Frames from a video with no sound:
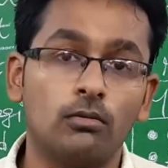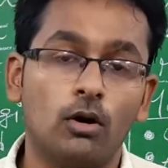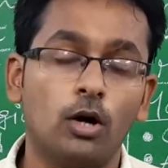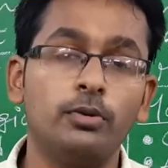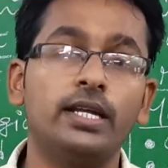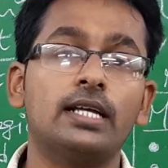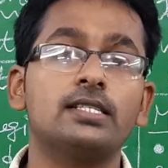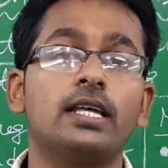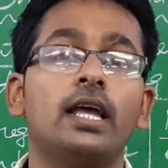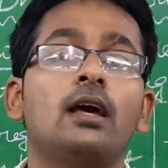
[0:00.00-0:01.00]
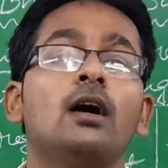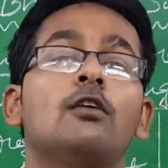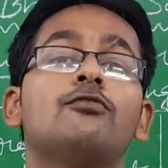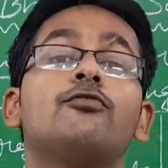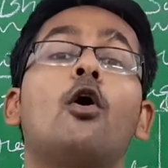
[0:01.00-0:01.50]
or we can say
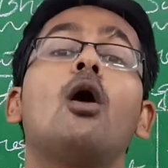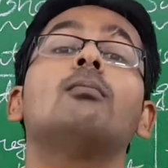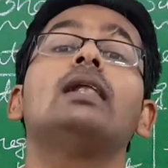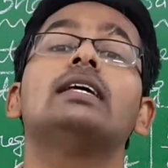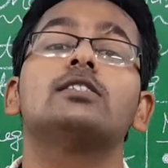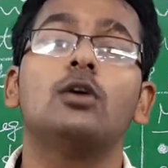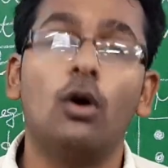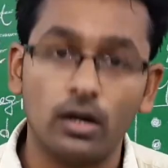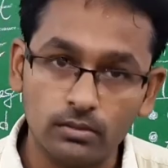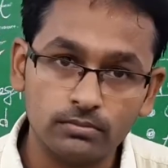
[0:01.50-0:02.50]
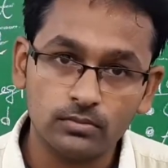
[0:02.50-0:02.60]
formless God.